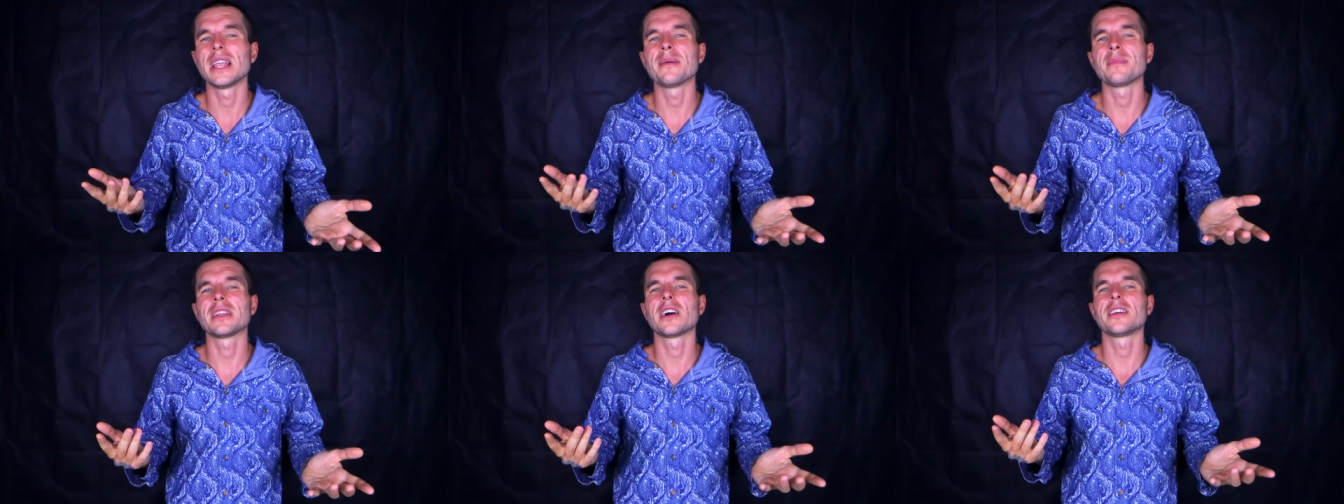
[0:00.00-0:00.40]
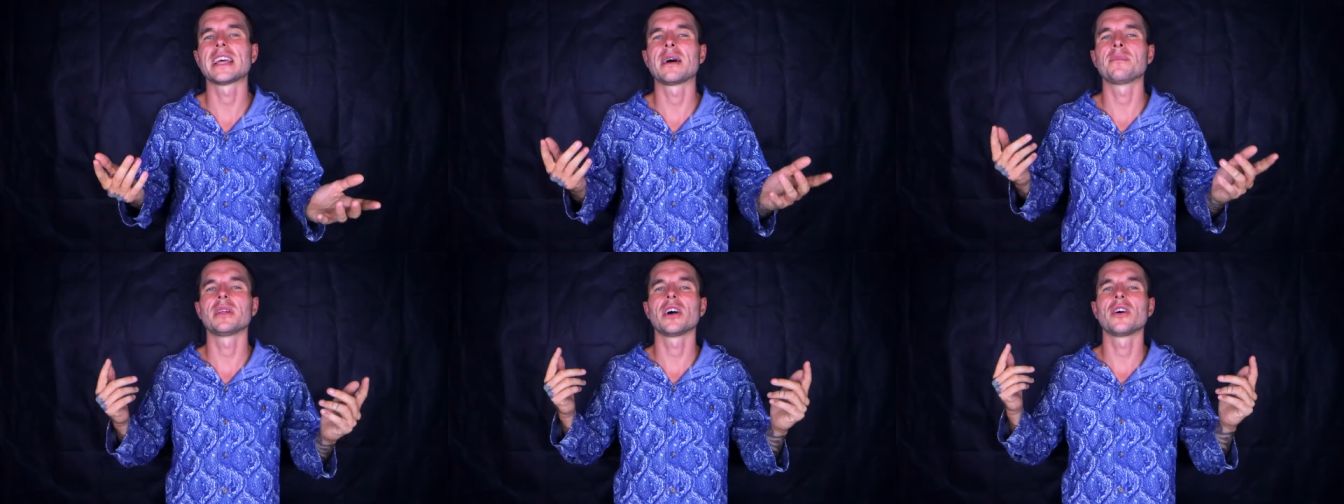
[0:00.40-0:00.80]
let me know
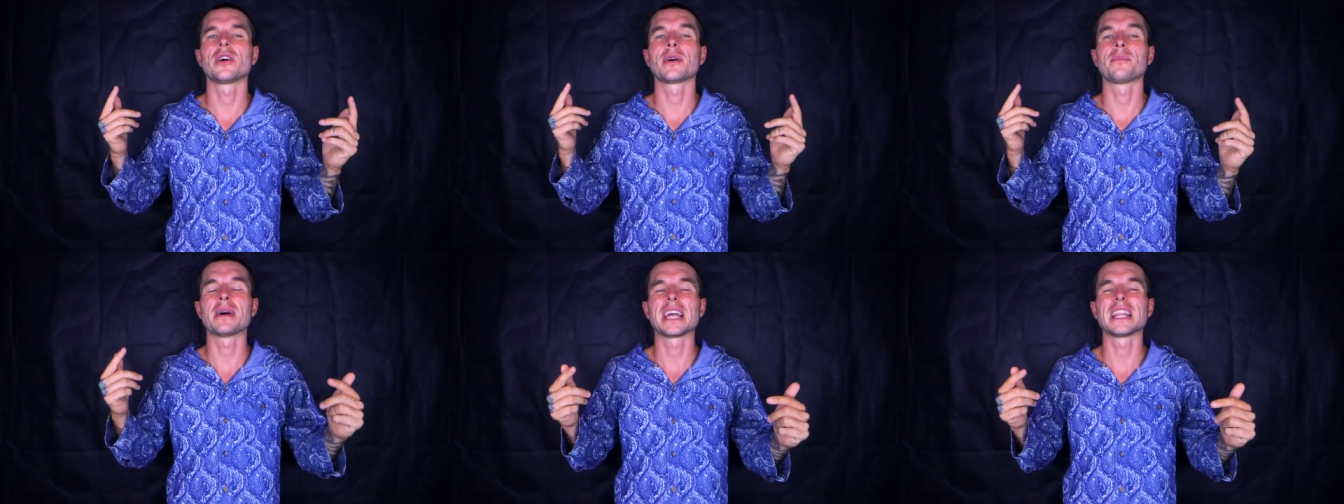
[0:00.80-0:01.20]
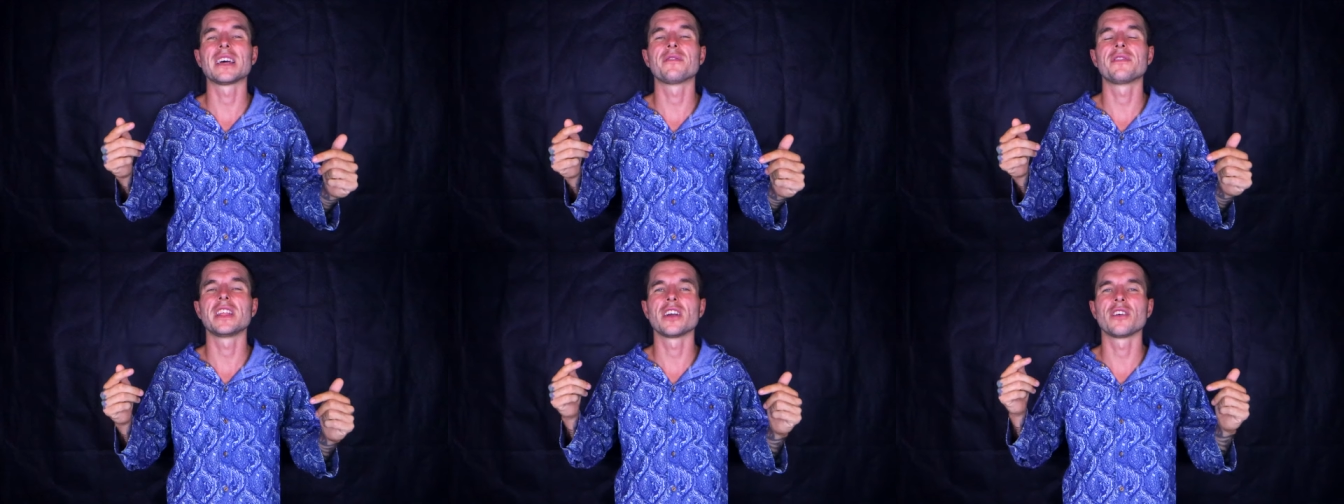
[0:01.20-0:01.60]
down below and I'll make
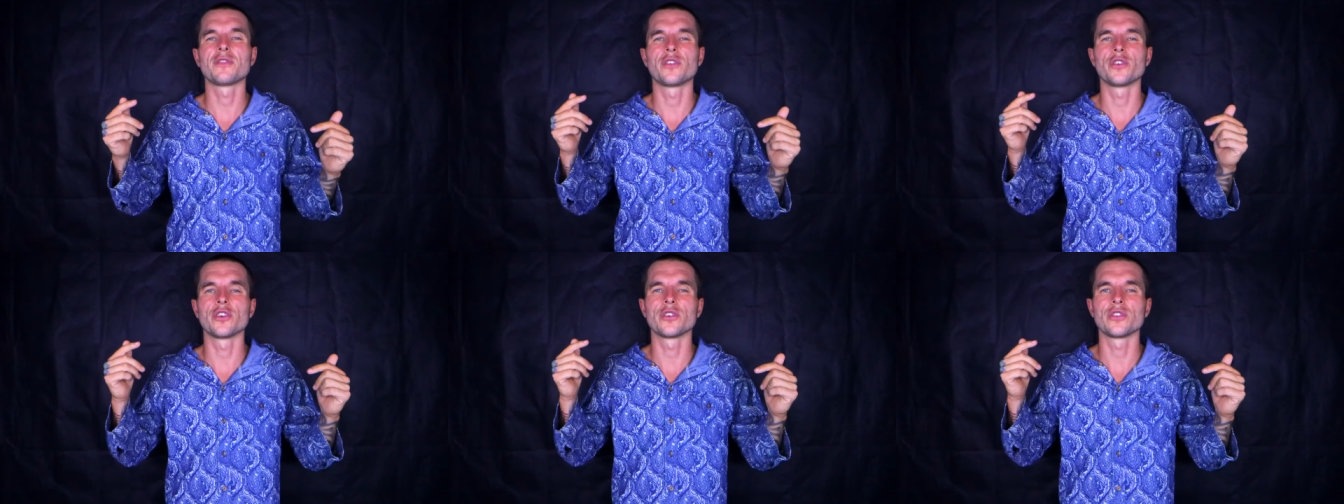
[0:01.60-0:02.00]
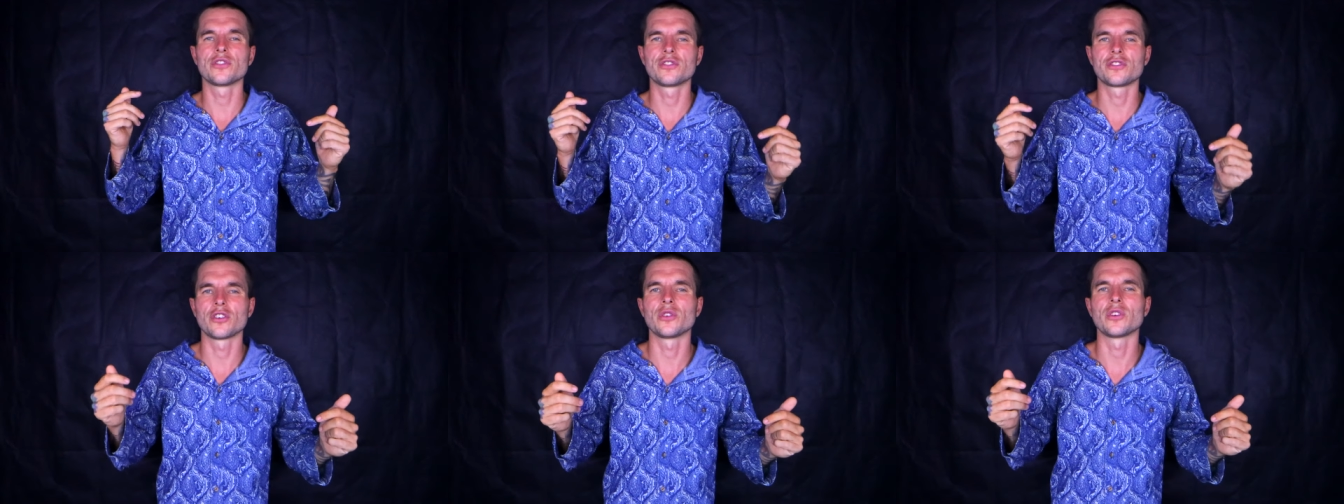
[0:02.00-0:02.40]
that video for you as
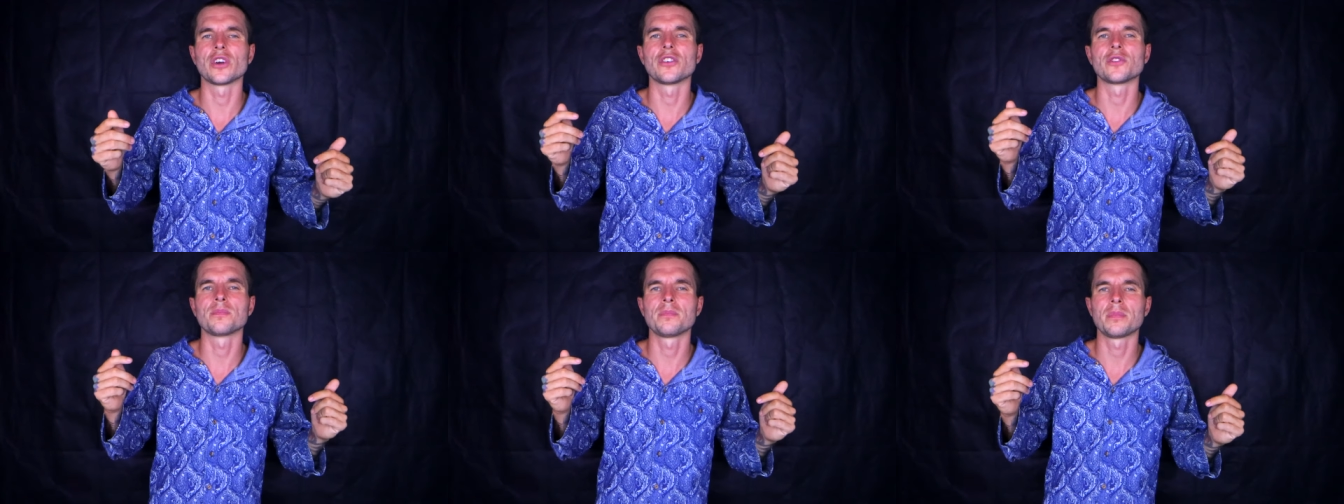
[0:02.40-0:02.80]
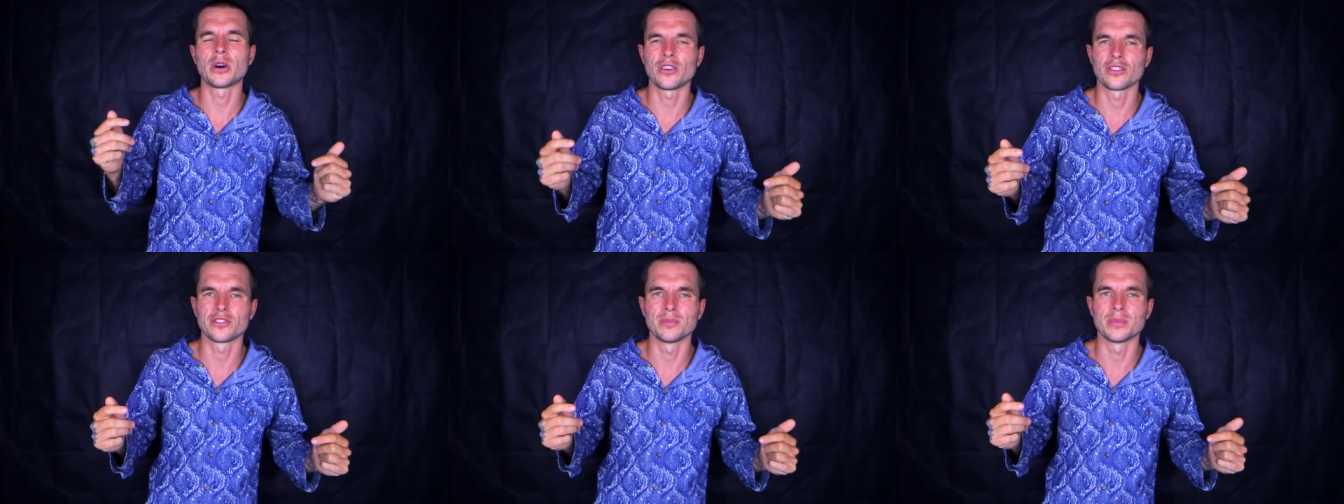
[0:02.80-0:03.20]
soon as
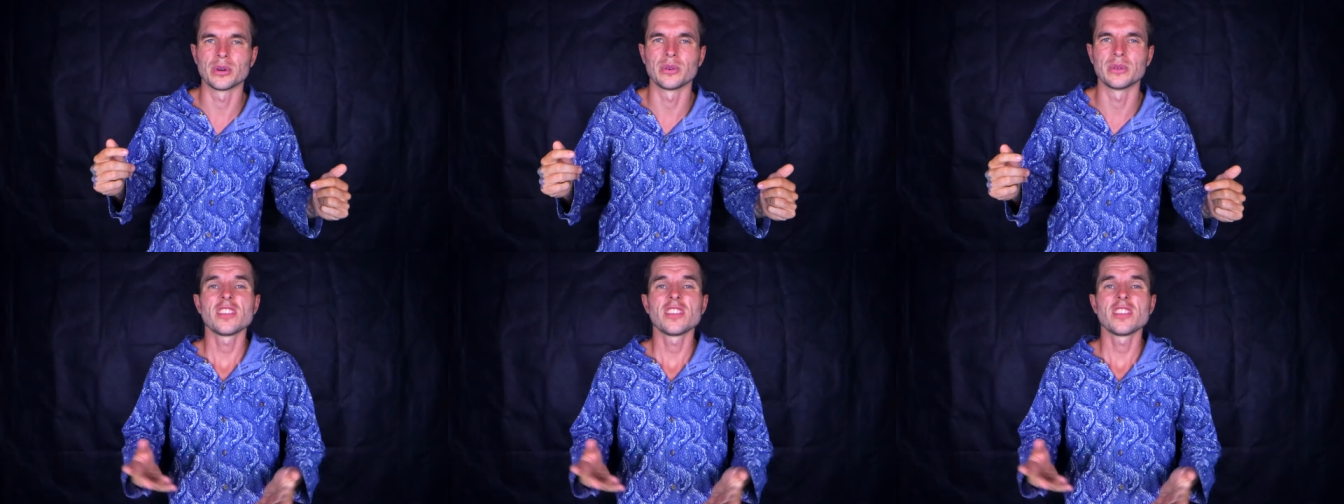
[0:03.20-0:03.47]
possible.